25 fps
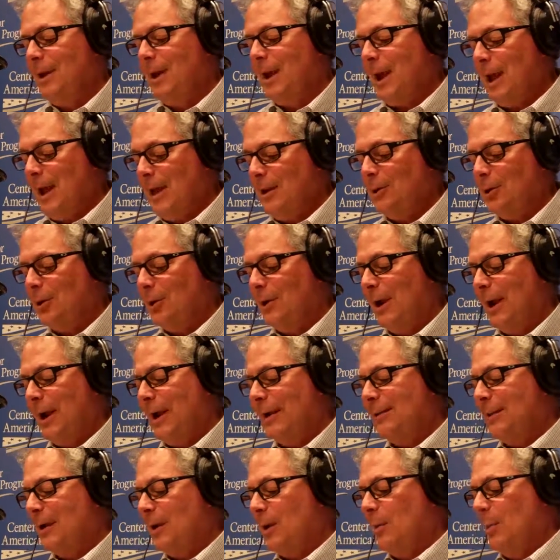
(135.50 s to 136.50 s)
Anger
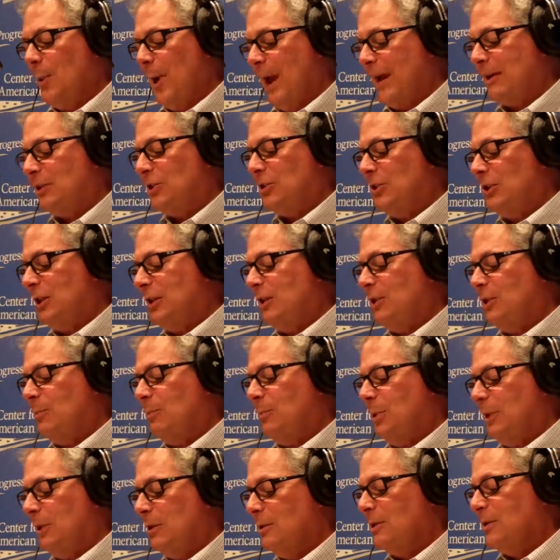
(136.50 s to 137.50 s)
had the capacity to
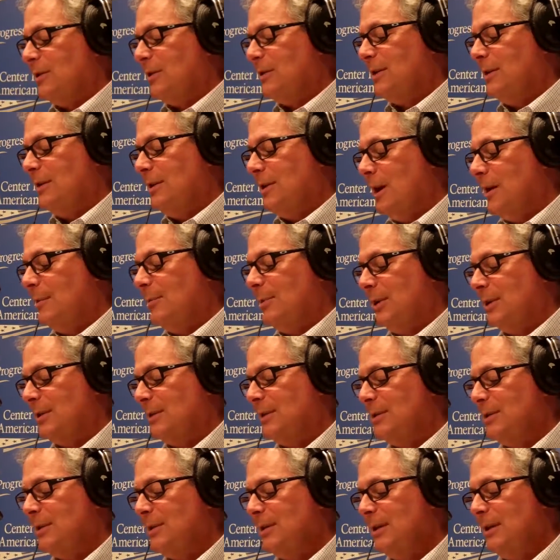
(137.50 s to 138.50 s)
pierce the
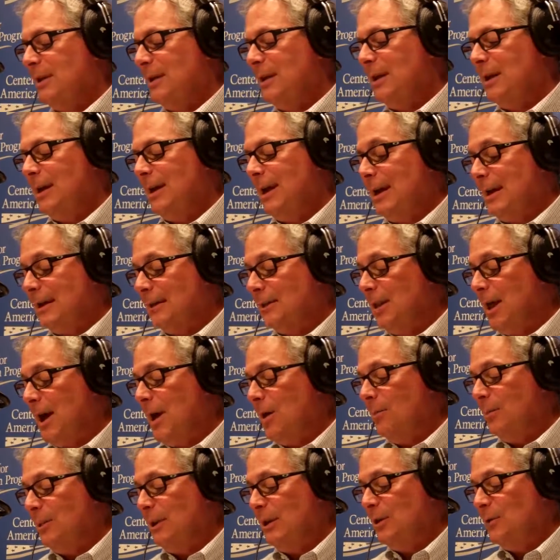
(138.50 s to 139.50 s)
numbness and
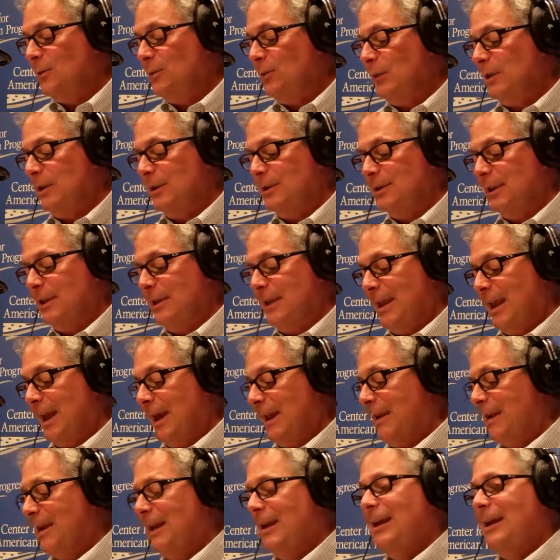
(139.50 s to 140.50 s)
allow me to feel
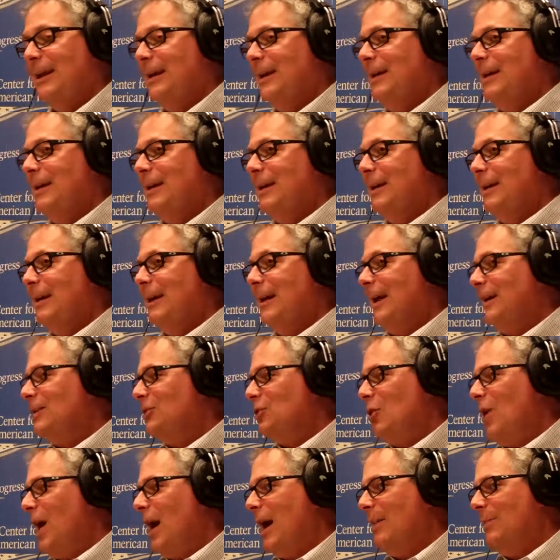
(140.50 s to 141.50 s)
again.
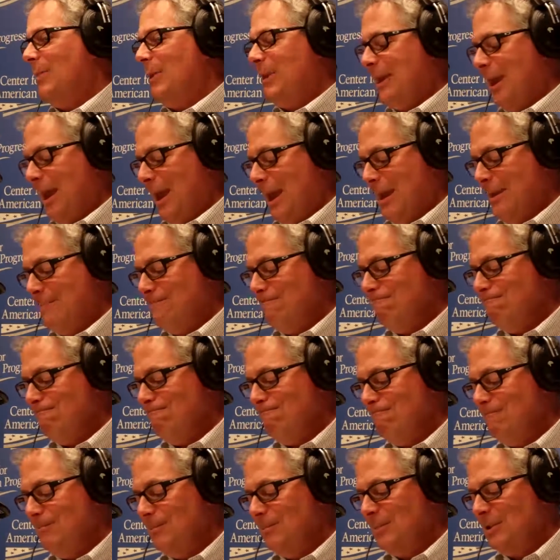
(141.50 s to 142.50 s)
And so I became
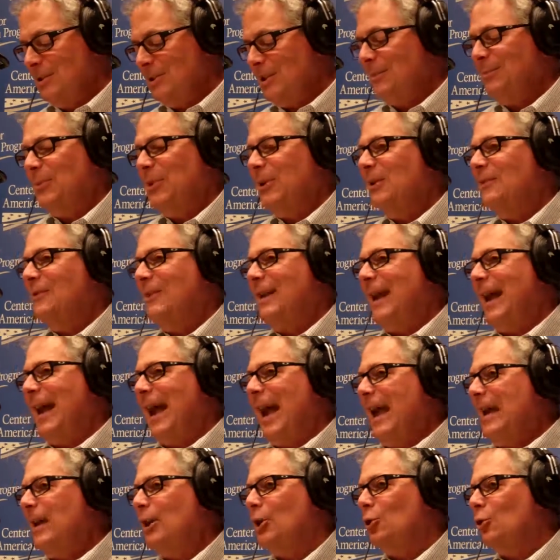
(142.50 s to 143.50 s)
something of an
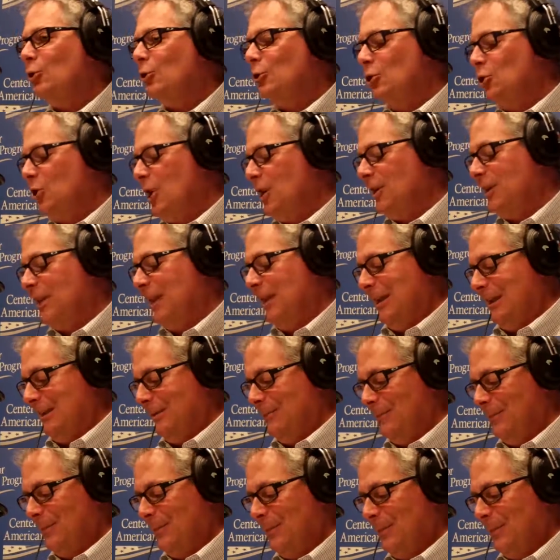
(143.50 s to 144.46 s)
anger junkie.